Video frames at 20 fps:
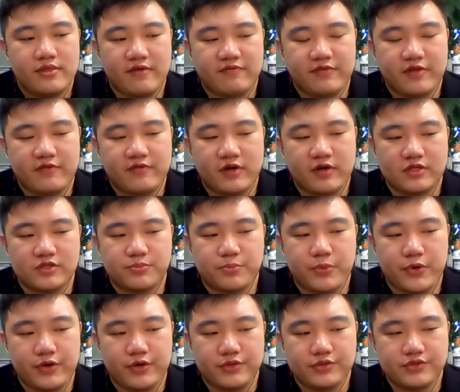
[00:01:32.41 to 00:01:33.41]
have never
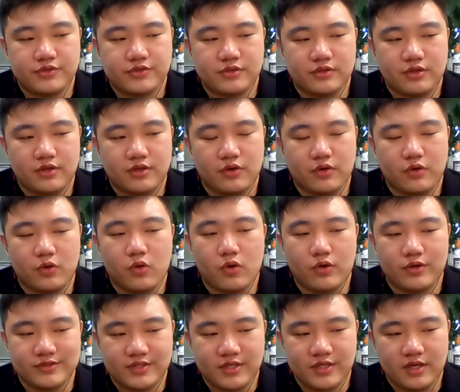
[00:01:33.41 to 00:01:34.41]
experienced
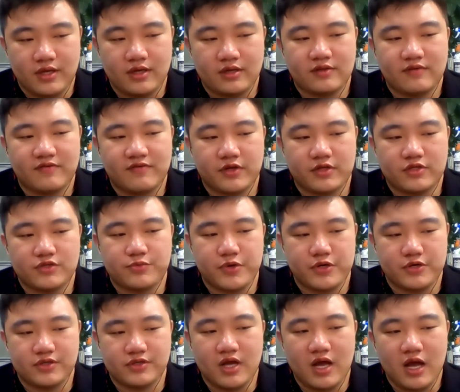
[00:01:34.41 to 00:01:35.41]
quarantine, never
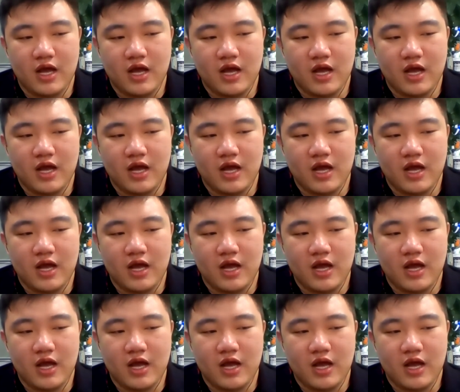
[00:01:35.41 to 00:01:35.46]
experienced a